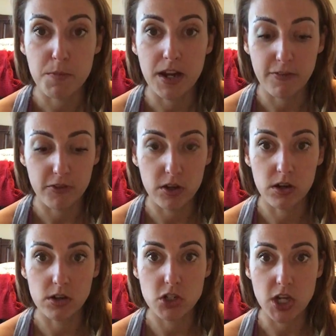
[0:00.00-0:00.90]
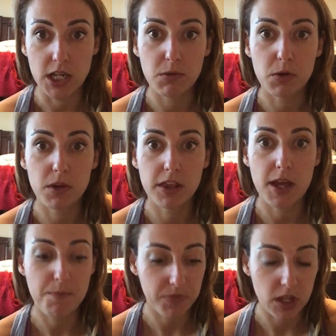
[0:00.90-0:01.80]
But if you're genuine with
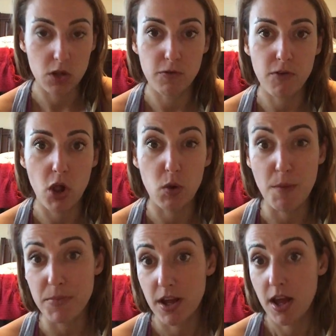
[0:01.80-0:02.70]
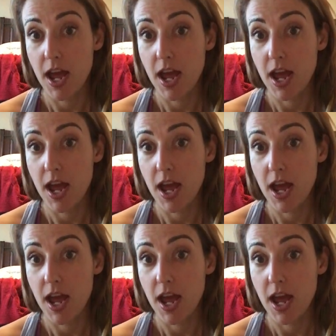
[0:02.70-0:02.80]
them, you follow up,